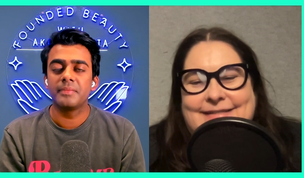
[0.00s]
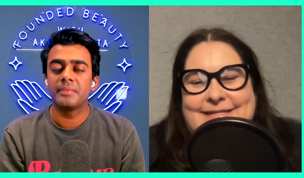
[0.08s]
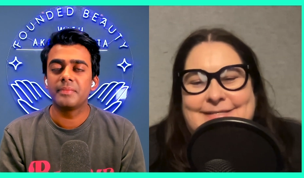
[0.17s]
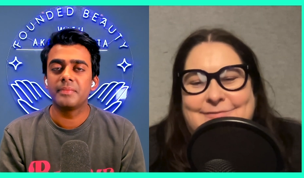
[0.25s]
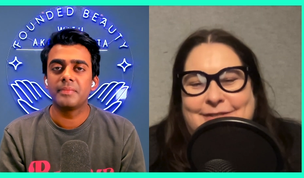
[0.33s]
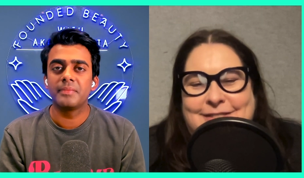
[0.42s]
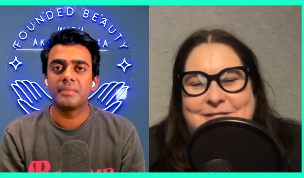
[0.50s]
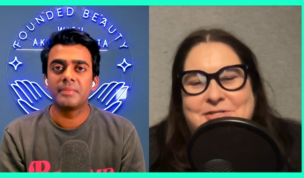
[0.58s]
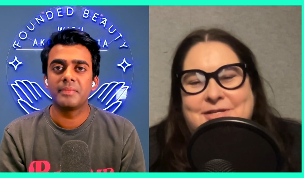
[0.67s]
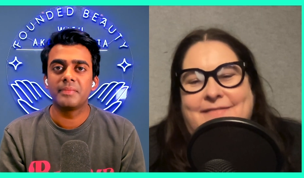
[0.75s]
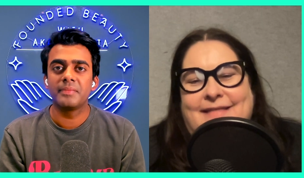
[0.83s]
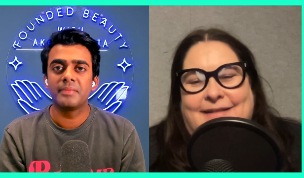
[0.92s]
Speaker 1: East Village,
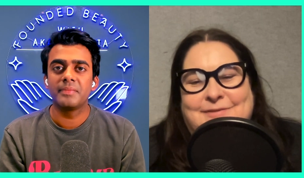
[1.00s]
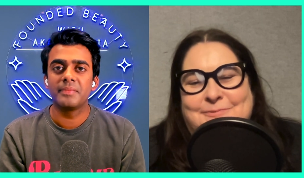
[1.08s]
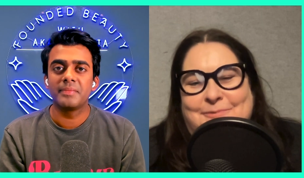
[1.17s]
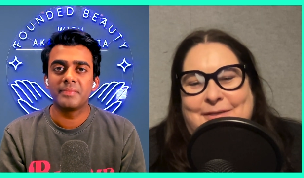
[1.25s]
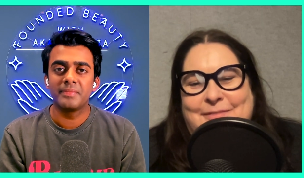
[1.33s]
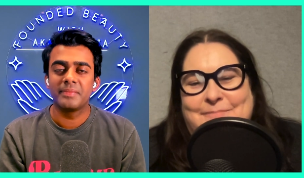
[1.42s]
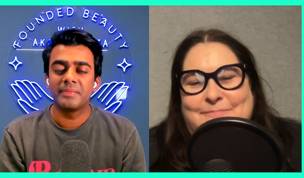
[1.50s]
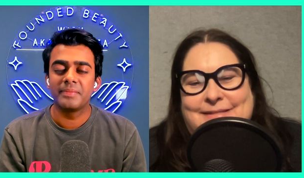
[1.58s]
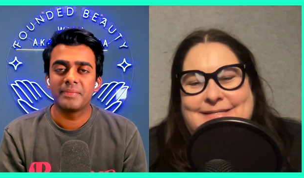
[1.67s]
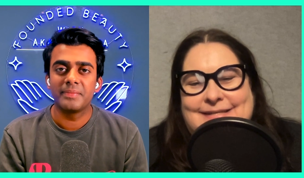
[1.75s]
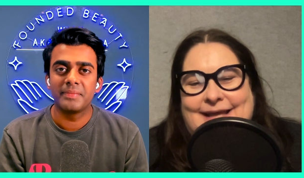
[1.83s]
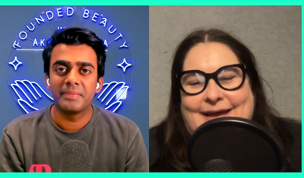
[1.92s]
and that's where the
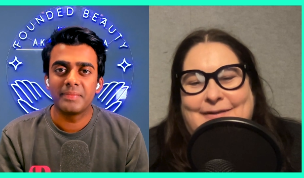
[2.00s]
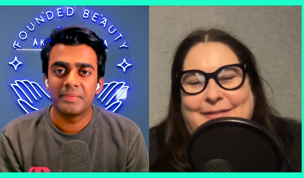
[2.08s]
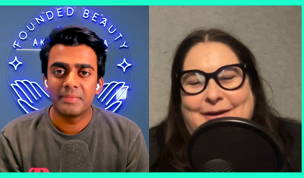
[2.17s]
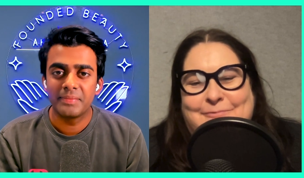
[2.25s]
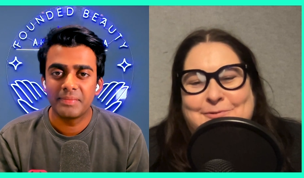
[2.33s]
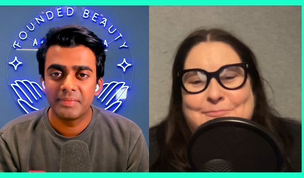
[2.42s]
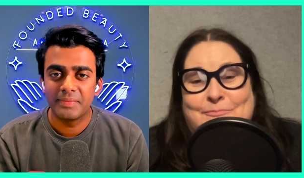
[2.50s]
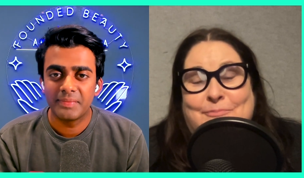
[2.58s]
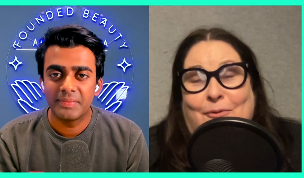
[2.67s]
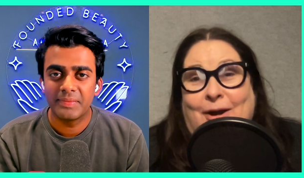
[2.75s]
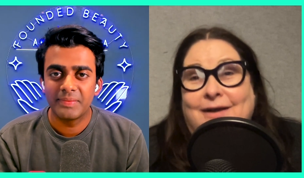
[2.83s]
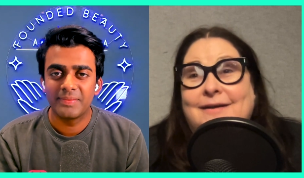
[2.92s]
Bliss catalog was
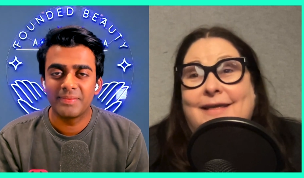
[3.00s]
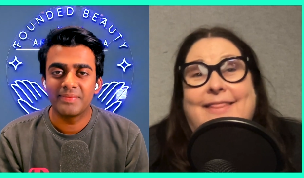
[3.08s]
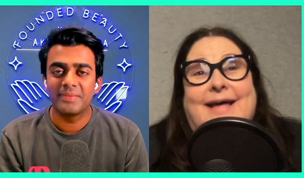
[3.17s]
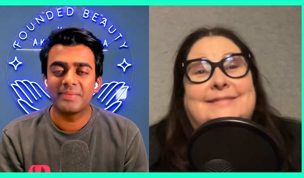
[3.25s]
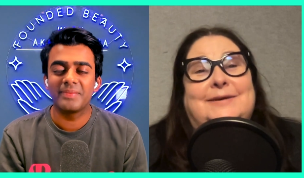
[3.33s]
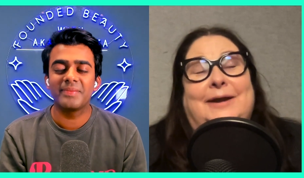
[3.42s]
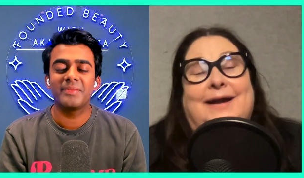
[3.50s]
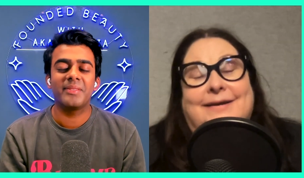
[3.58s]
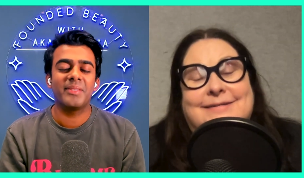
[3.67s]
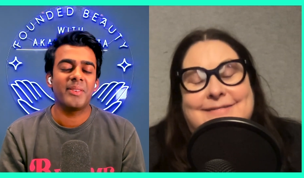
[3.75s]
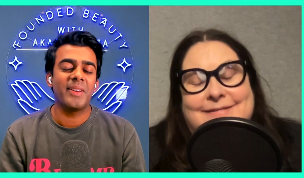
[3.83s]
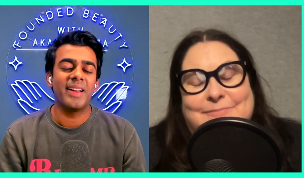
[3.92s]
born, and that's how I got
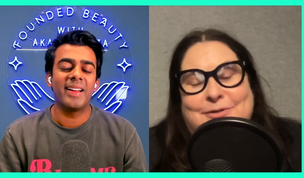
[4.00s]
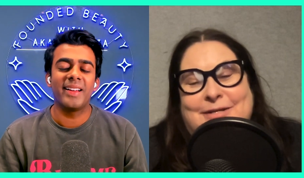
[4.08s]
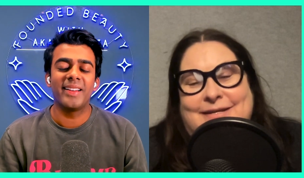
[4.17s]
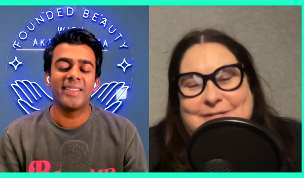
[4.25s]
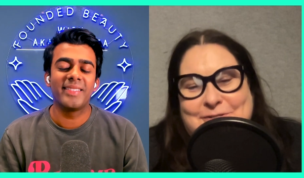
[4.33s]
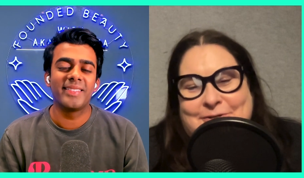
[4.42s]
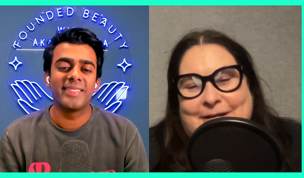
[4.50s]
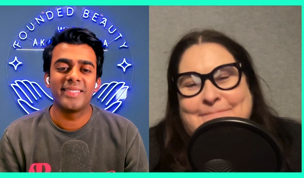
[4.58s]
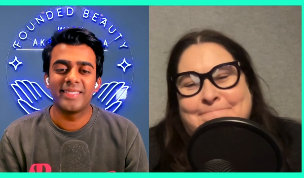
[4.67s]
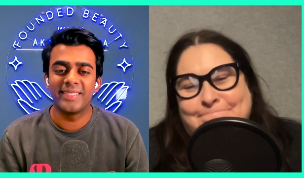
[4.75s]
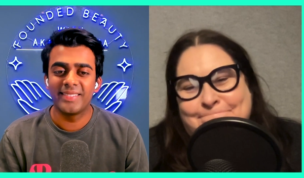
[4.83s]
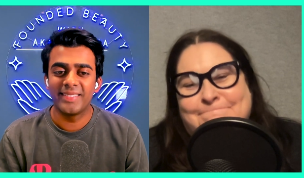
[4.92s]
into the beauty industry.
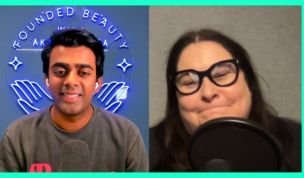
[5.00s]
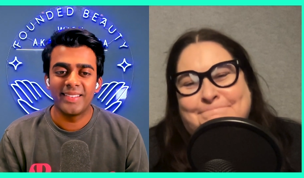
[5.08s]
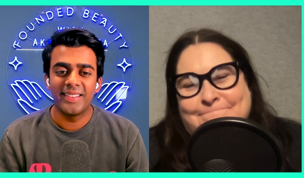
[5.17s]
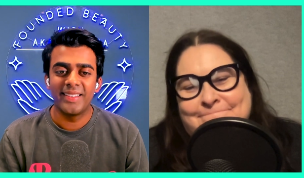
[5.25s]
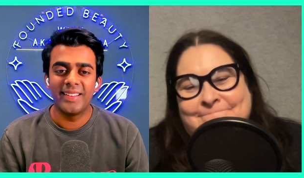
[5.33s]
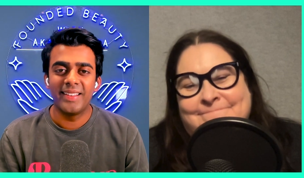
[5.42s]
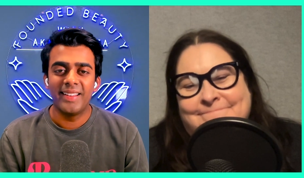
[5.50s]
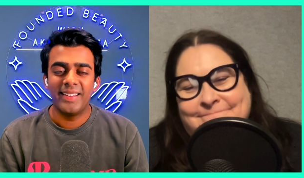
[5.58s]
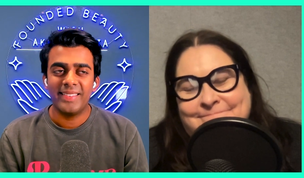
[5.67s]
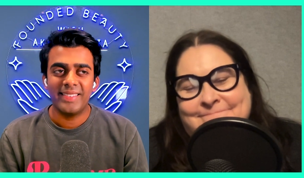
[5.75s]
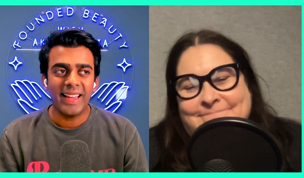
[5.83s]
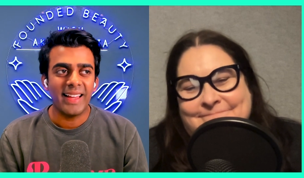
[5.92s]

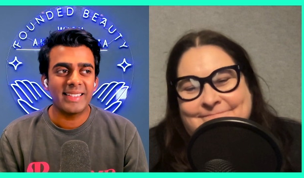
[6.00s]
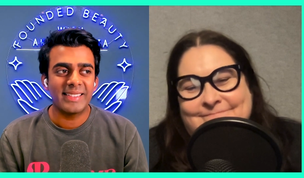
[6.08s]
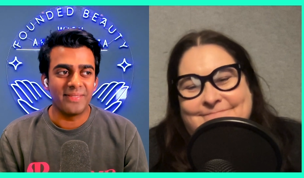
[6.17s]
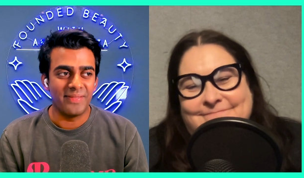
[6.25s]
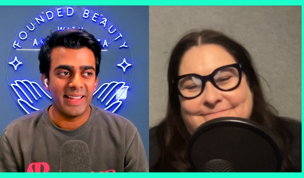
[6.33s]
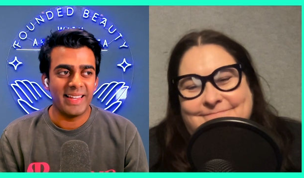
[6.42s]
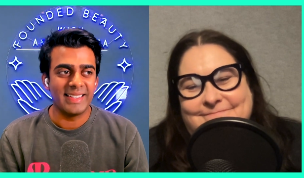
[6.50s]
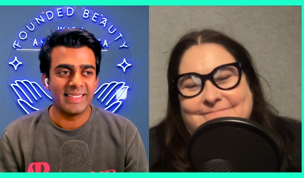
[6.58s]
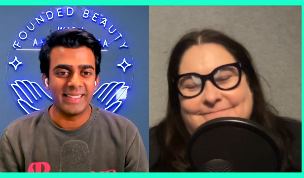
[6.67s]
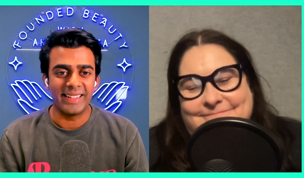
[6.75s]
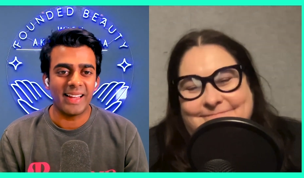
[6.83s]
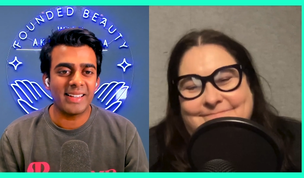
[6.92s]
Speaker 2: That's
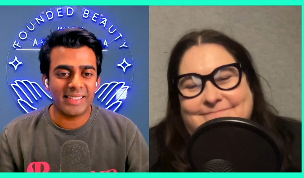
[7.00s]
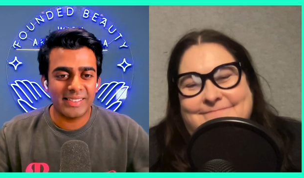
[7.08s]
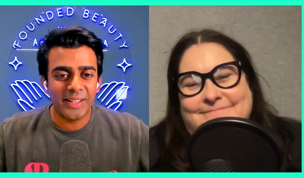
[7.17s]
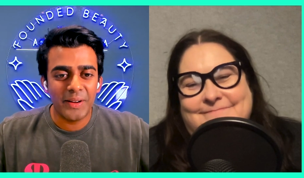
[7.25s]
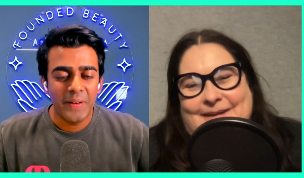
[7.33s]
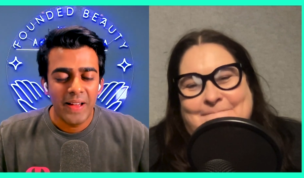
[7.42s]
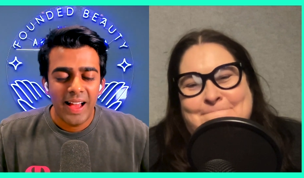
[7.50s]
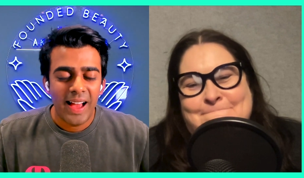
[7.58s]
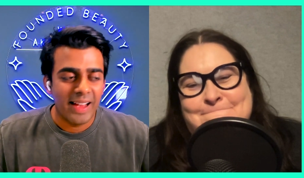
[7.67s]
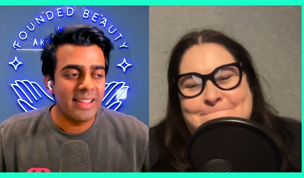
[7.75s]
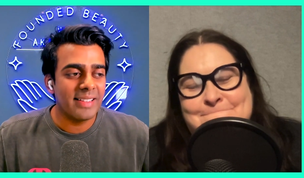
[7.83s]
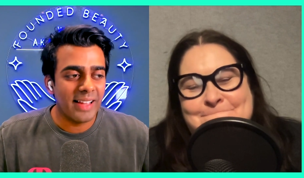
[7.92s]
amazing. Uh, so,
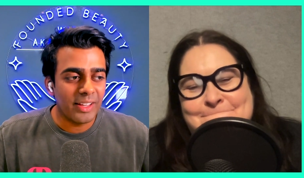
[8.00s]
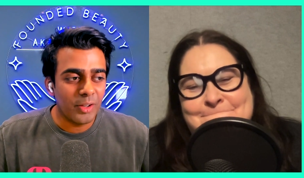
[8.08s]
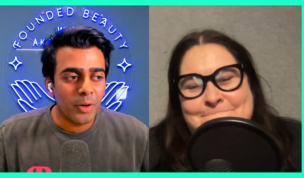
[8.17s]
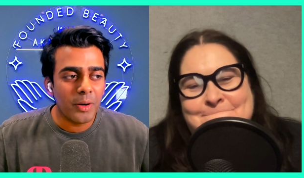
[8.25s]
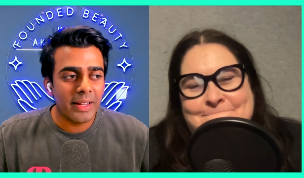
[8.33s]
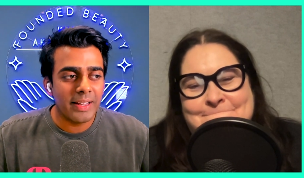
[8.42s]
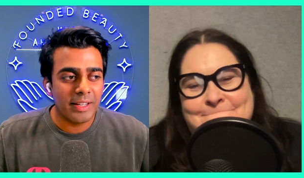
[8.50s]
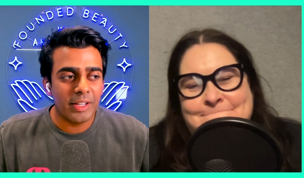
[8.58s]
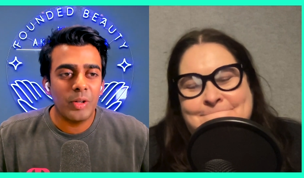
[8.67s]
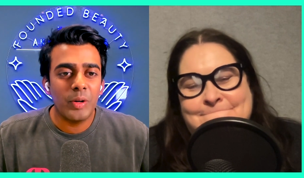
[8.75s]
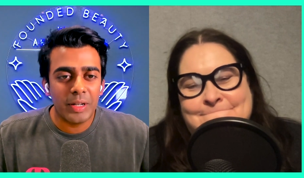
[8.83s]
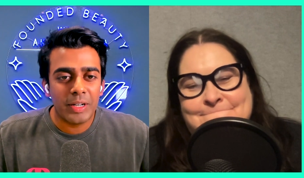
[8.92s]
your
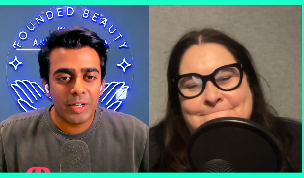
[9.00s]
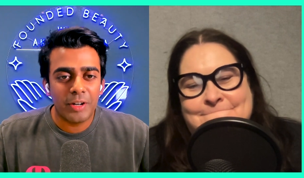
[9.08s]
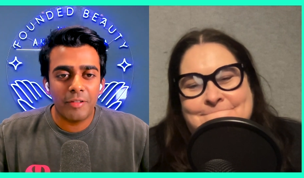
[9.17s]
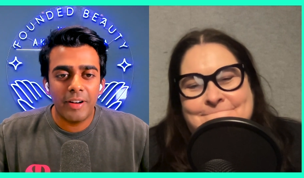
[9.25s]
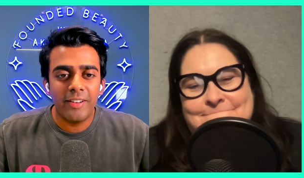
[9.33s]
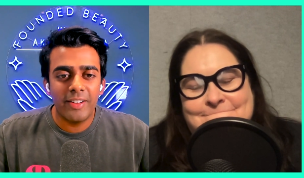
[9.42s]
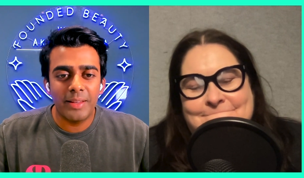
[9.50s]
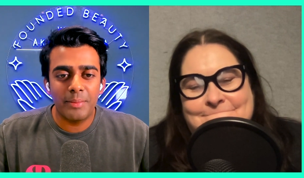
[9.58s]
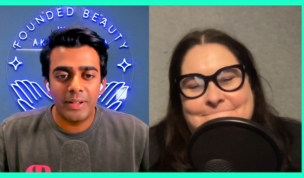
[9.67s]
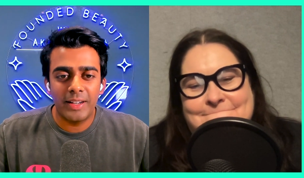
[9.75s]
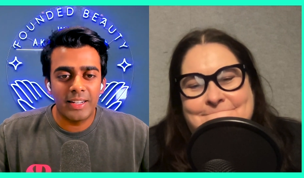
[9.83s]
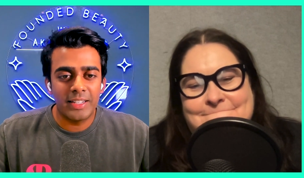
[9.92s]
your career in the
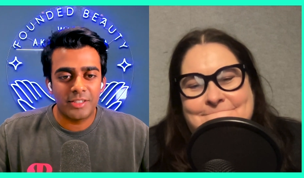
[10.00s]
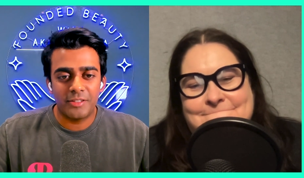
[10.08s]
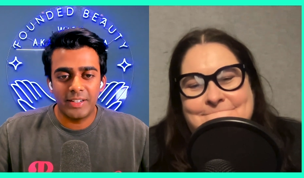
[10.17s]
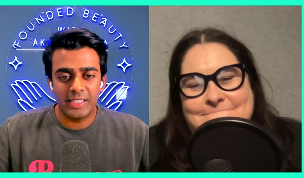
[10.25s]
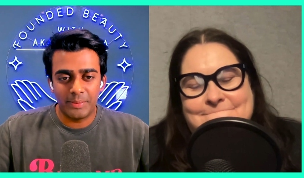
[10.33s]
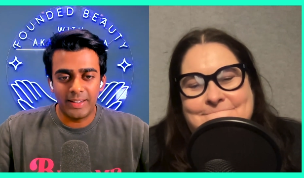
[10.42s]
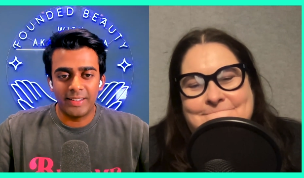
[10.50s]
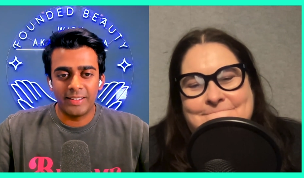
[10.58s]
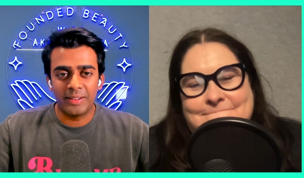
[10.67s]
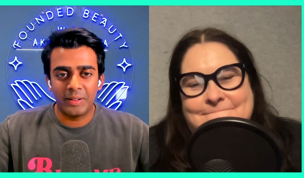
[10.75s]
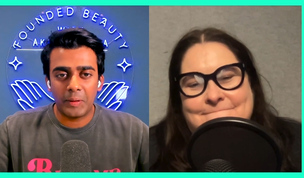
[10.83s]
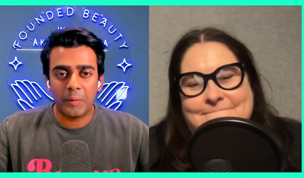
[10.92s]
beauty industry has
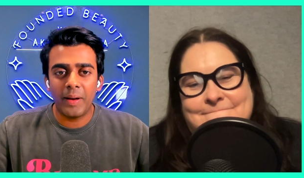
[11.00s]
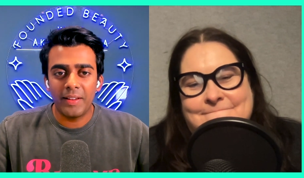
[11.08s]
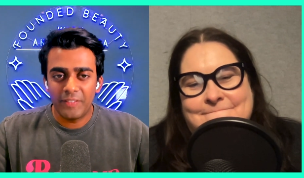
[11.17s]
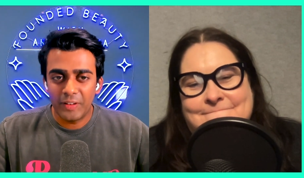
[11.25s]
been quite